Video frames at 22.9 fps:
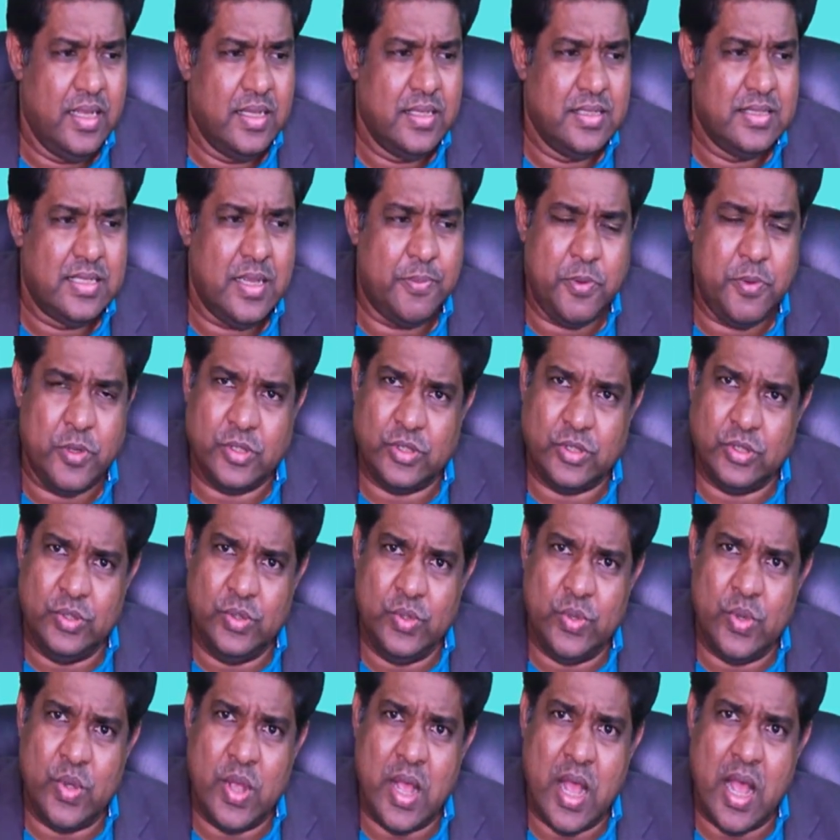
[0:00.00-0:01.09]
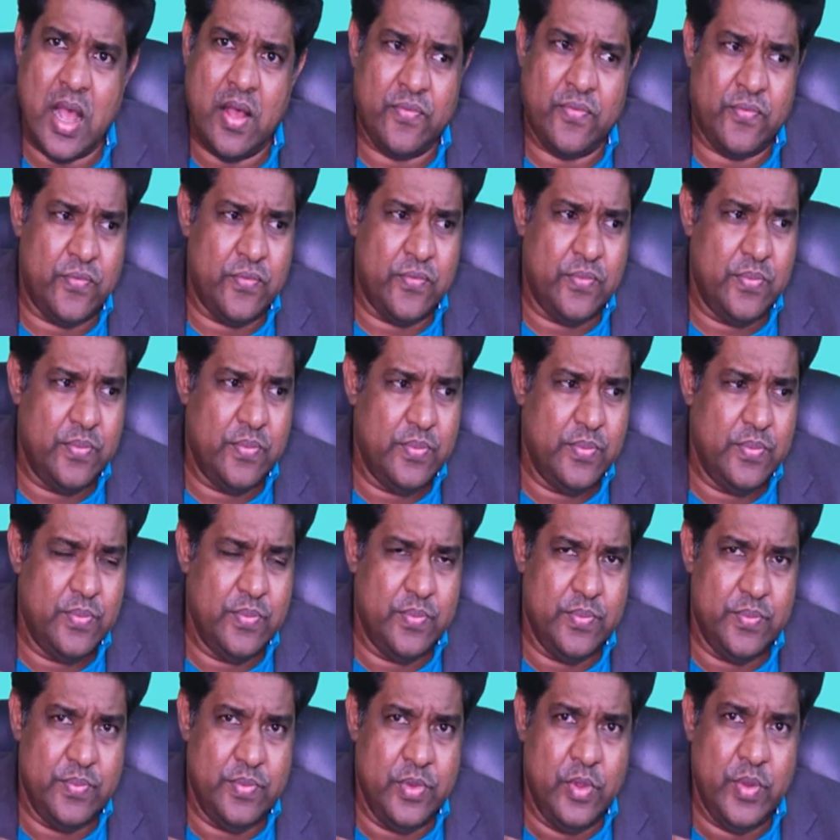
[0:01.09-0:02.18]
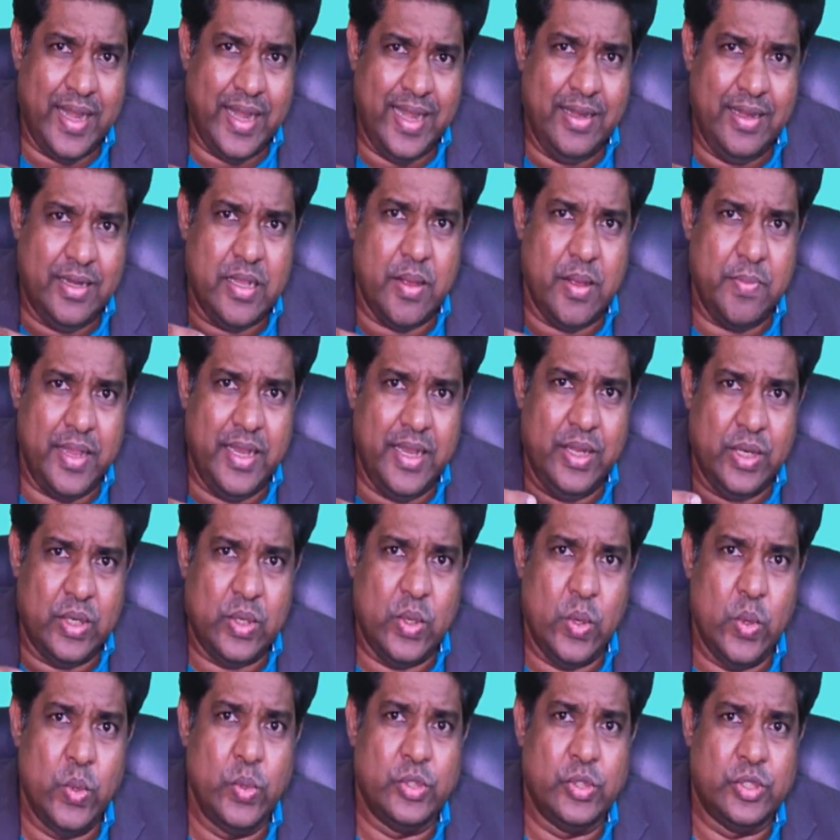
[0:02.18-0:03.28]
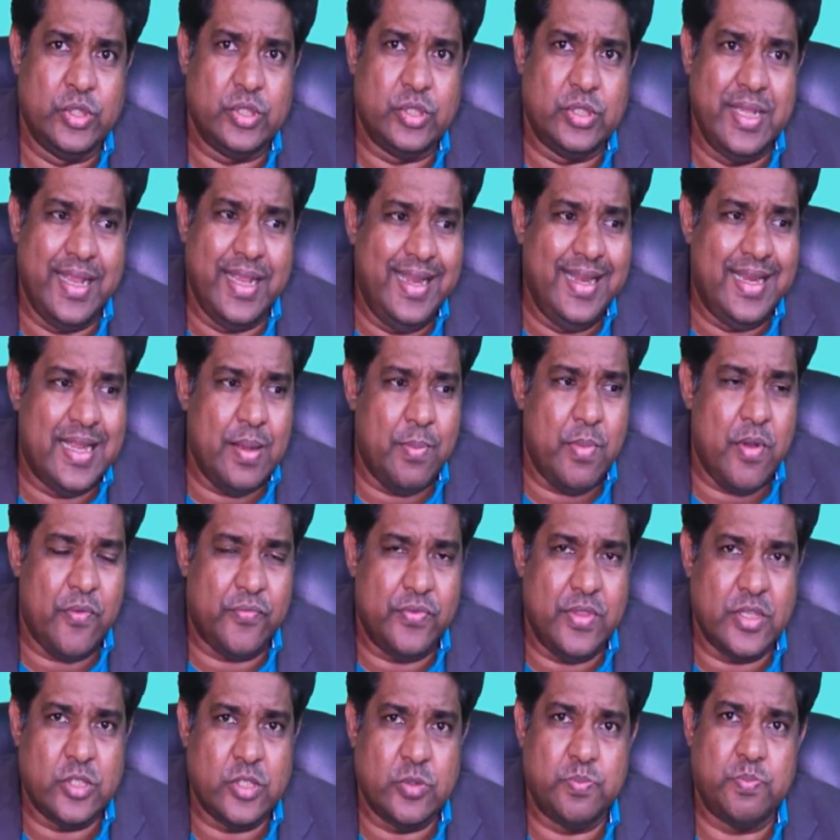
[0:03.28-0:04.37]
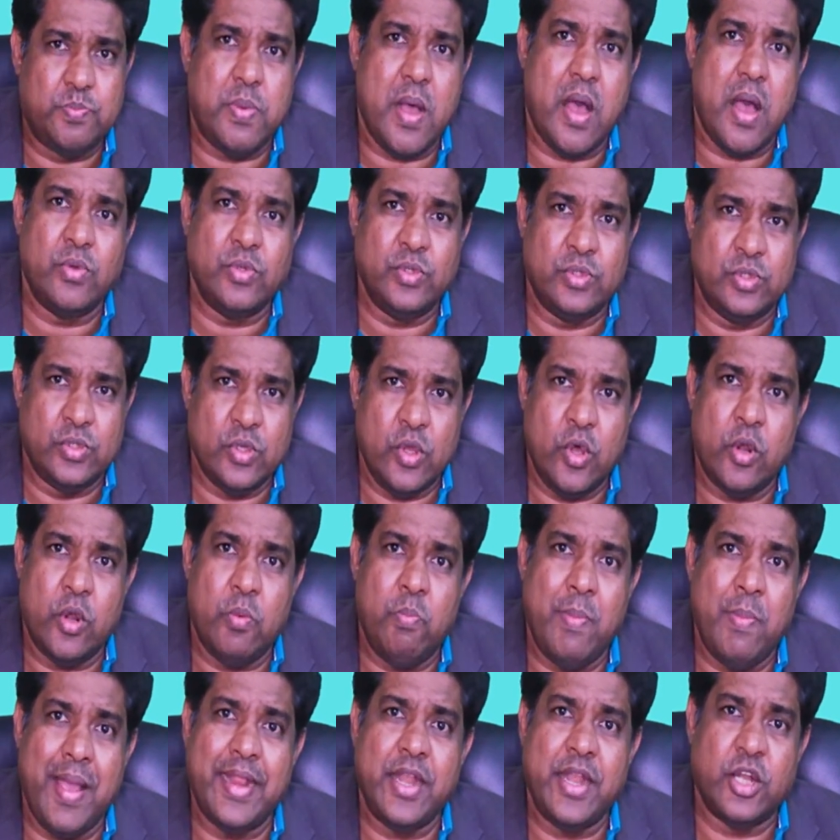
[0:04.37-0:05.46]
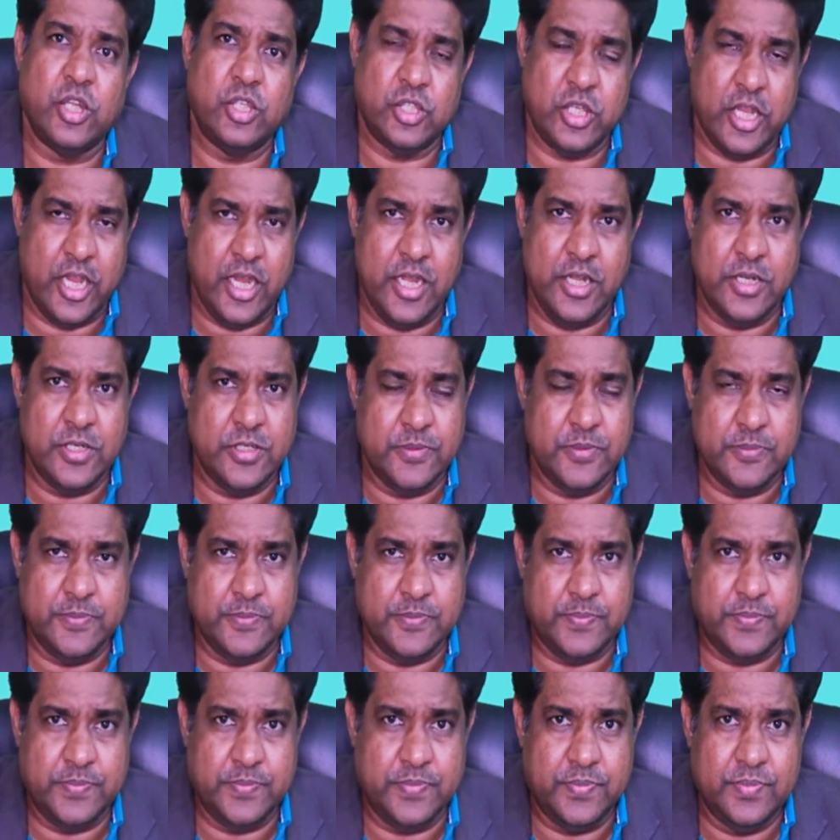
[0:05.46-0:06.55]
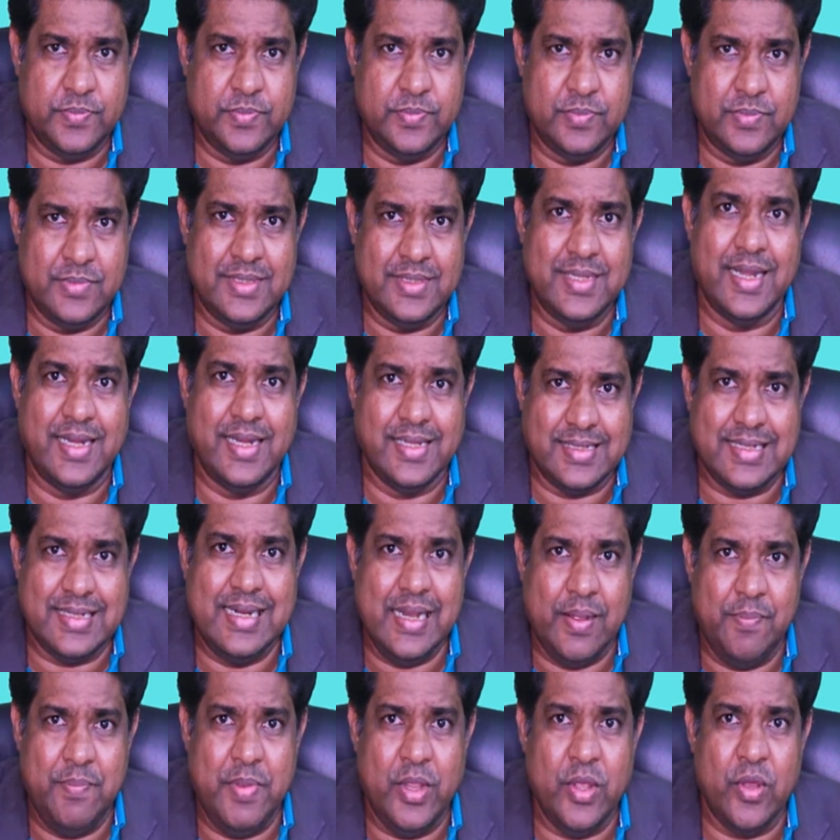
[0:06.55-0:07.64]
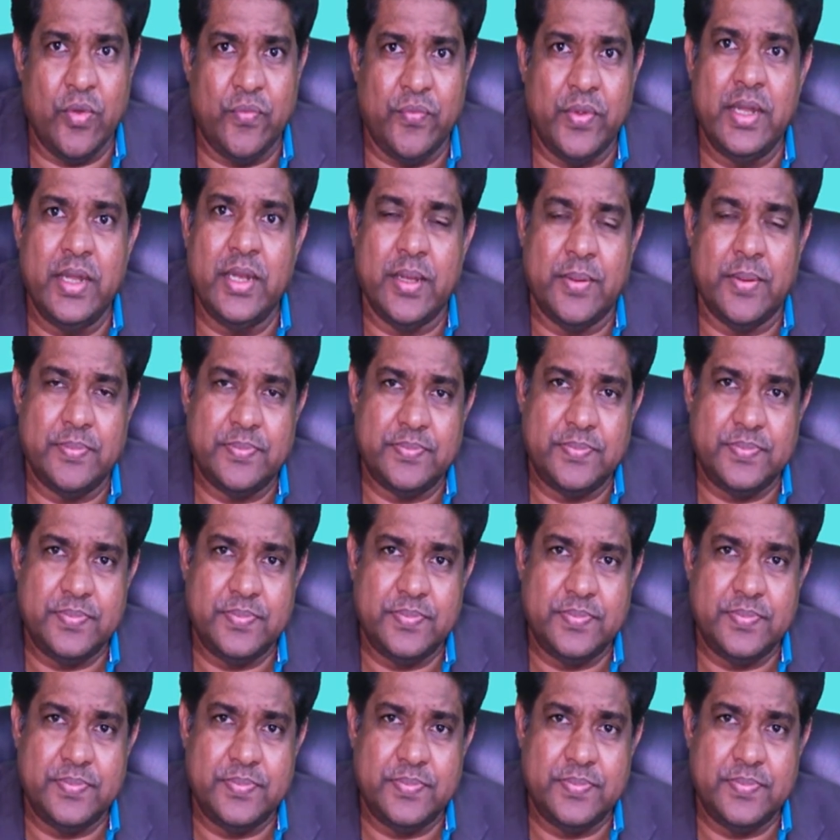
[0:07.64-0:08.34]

Suppose your income includes the income of the spouse or minor child, that is clubbing of income.